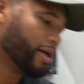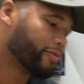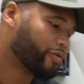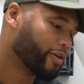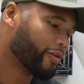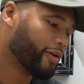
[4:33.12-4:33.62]

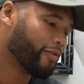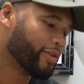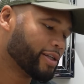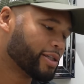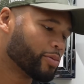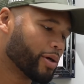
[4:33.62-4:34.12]
if
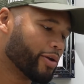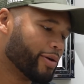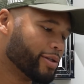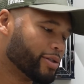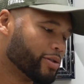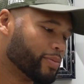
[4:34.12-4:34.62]
this is what you're
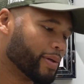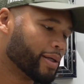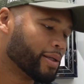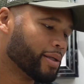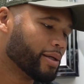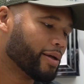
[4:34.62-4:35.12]
into,
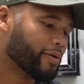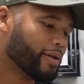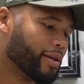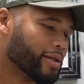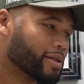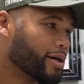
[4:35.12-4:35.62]
man,
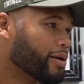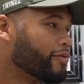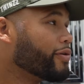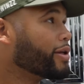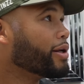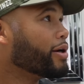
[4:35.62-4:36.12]
this kind of
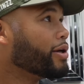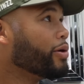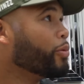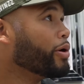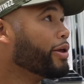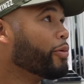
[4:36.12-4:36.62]
thing, you know,
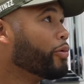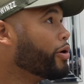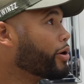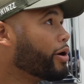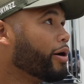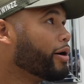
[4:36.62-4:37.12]
you
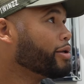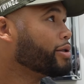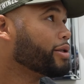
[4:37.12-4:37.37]
work hard,